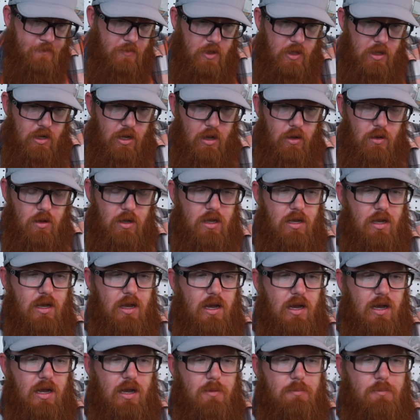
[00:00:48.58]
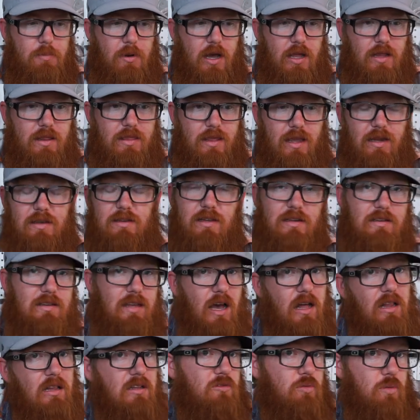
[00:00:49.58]
You know, uh, but they did
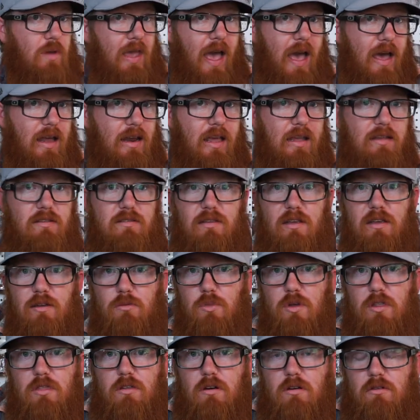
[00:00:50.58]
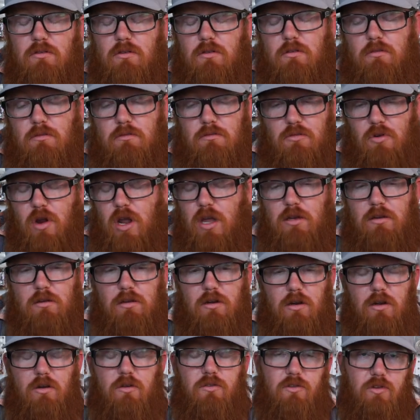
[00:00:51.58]
tell us we had A C, and we thought, great,
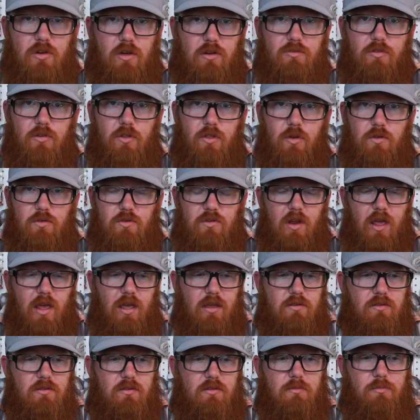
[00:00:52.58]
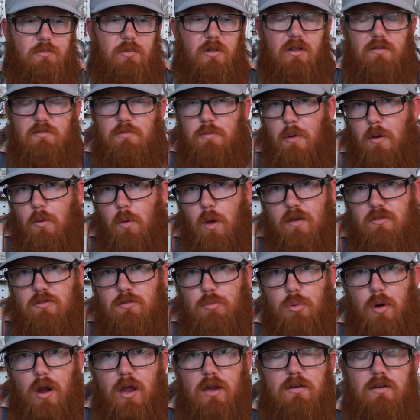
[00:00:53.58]
you know, it's good for those days. Plus, my wife's
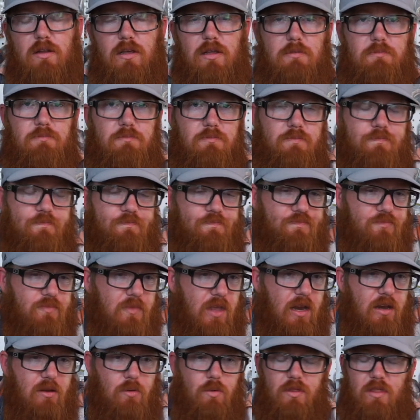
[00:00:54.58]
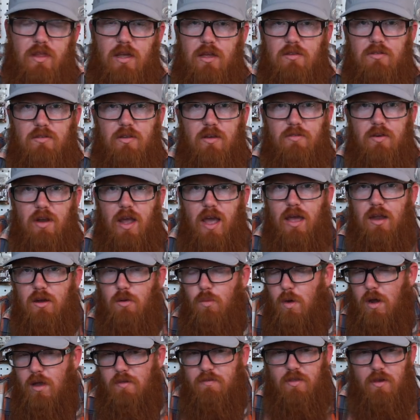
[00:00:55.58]
pregnant. Anyone that has ever had a
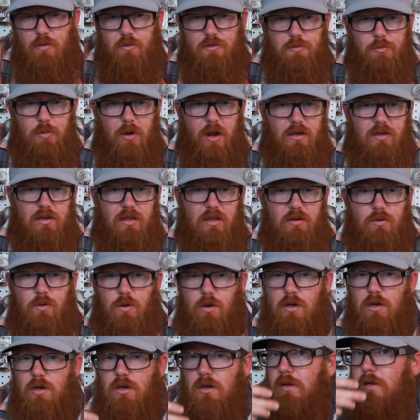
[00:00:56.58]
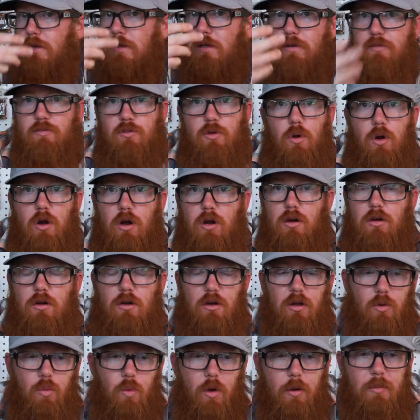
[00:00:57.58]
wife that was pregnant, or if you are
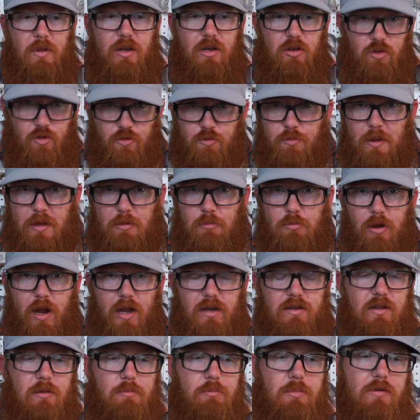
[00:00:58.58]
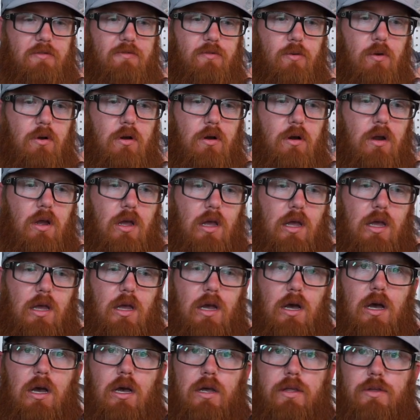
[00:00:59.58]
a woman, you've been pregnant before,
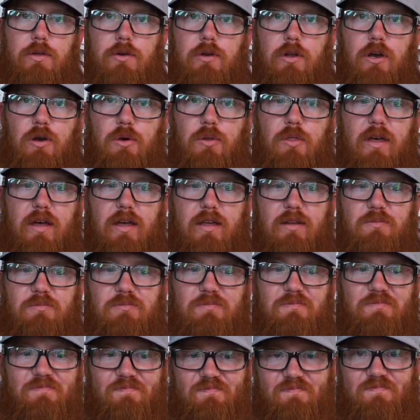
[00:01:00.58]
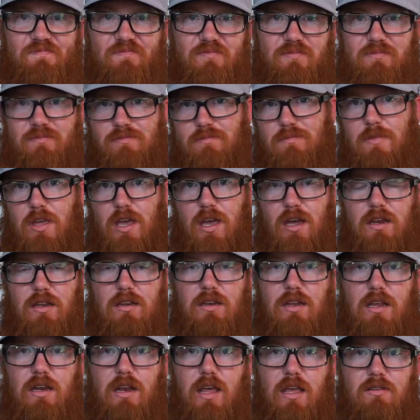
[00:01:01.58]
uh, you know that kind of
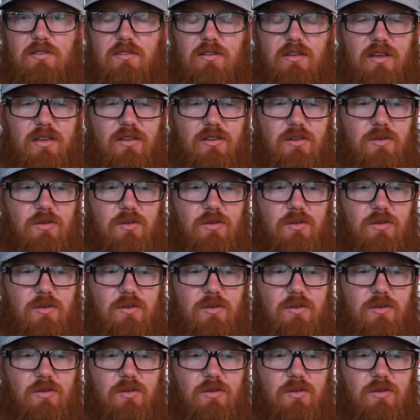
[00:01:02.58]
need A C.